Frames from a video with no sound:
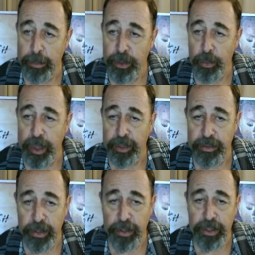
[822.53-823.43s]
between
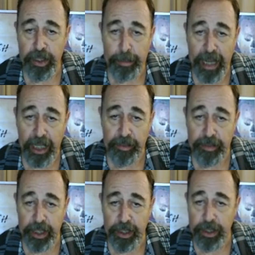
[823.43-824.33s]
sturgeon and
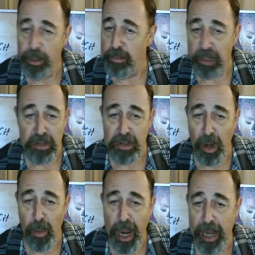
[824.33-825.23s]
paddlefish, there's no
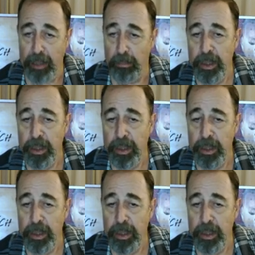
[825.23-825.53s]
way.